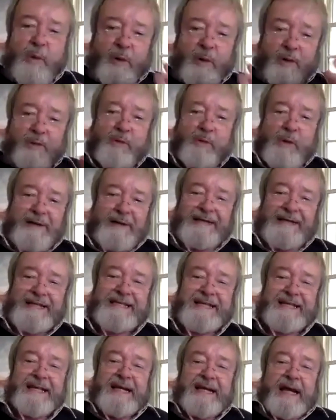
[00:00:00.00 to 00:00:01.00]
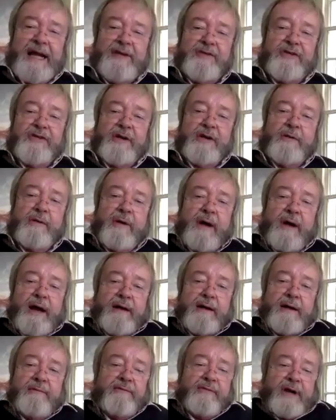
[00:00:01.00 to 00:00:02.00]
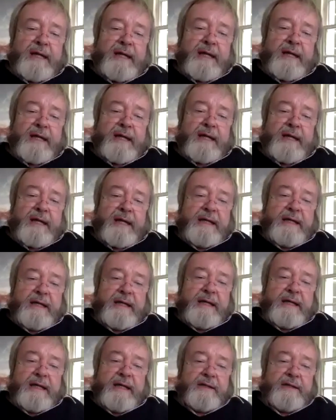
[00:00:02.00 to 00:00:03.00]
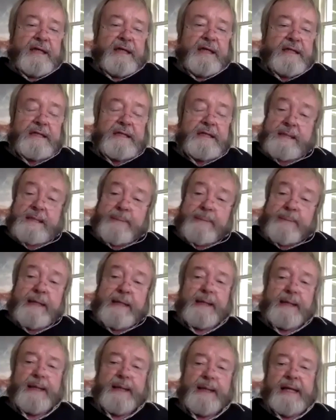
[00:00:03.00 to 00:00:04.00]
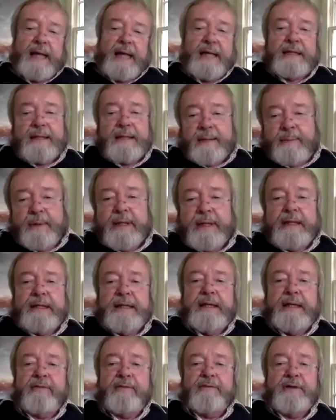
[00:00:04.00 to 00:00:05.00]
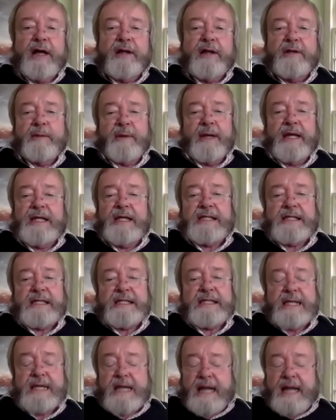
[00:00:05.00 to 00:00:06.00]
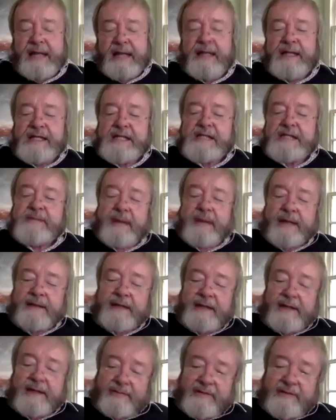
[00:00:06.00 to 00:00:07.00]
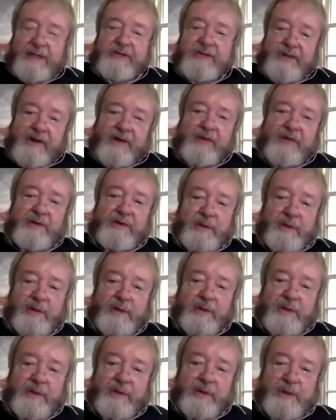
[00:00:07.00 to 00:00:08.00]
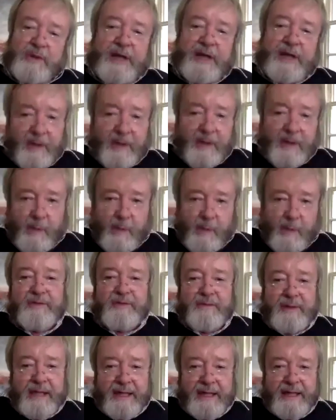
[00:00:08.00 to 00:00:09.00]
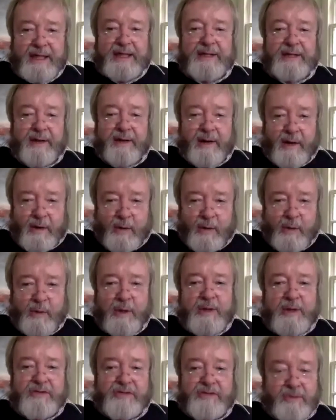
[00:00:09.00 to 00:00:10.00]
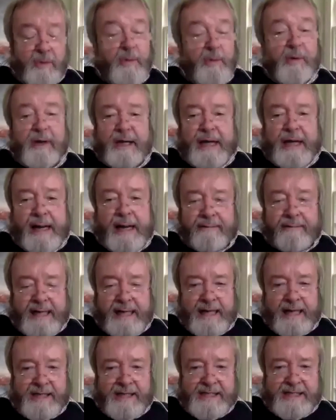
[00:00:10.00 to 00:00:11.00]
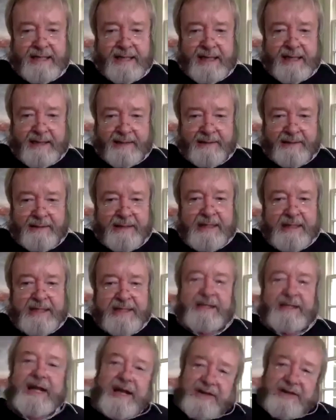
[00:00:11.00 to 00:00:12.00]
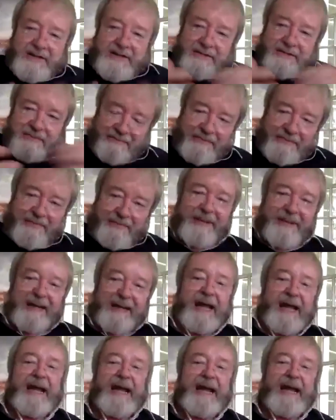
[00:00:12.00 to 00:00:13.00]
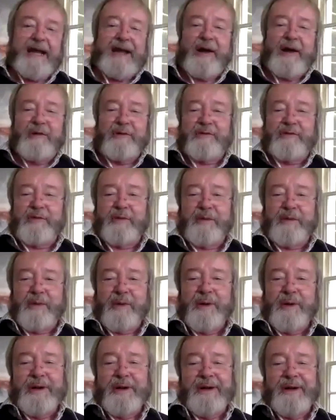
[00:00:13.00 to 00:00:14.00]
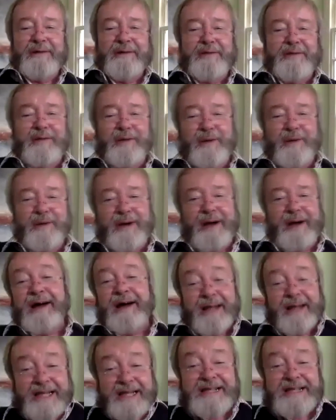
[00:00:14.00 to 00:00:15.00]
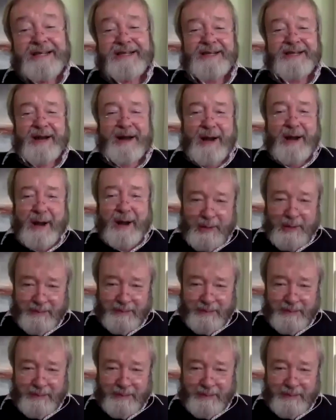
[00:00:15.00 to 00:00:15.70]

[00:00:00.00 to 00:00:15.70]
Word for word: at once. And so I invite the reader to dip in and dip in in other places. And I suspect that if they start to do that, they'll want to read the whole story and how it hangs together. So that's laying it out for for our listeners. I hope,